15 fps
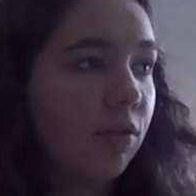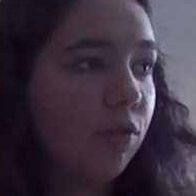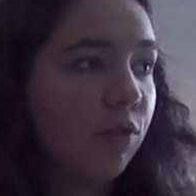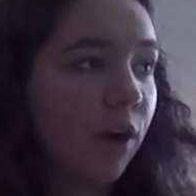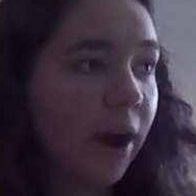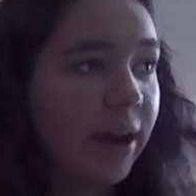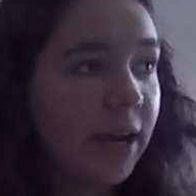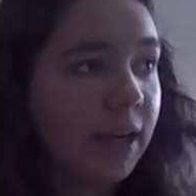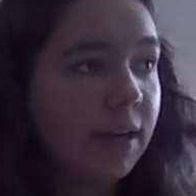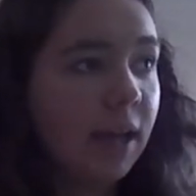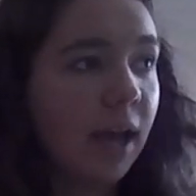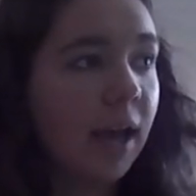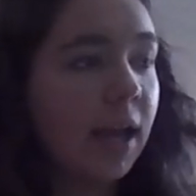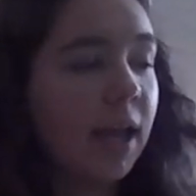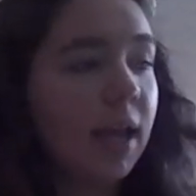Friday
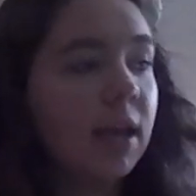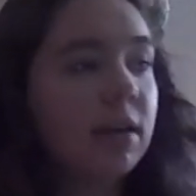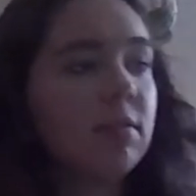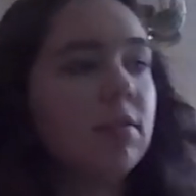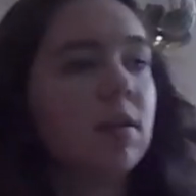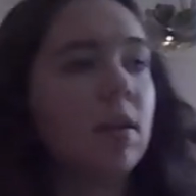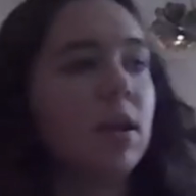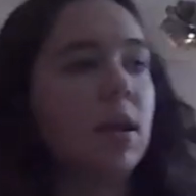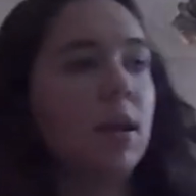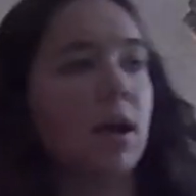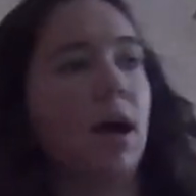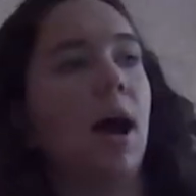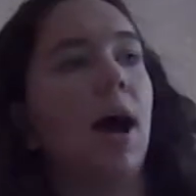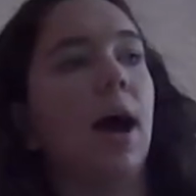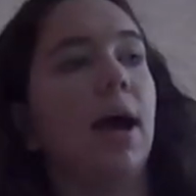night
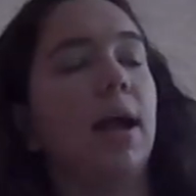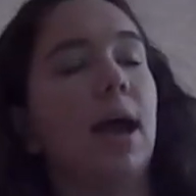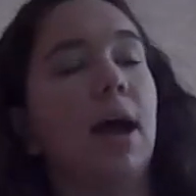I